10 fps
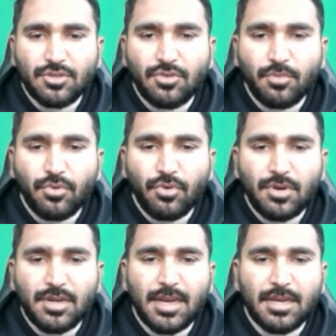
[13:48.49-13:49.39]
So
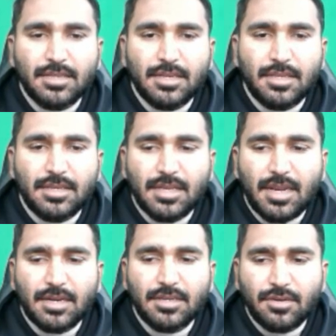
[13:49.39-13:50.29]
bold text in the
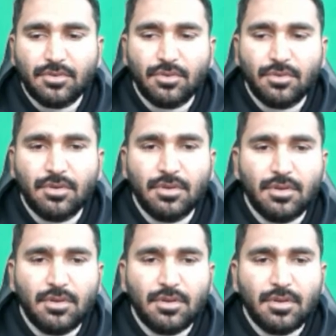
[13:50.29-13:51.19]
selected row
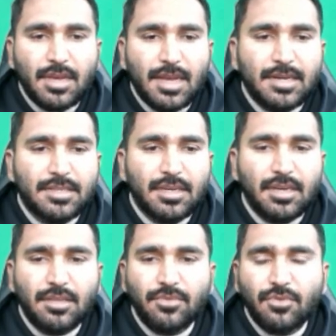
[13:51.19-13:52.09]
and
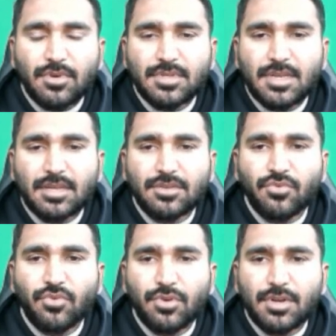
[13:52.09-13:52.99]
change the font size
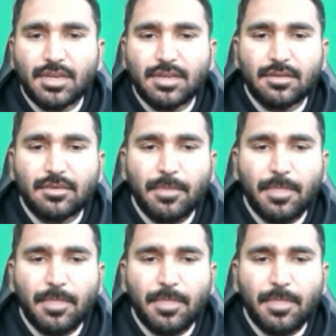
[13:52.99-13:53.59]
to 14.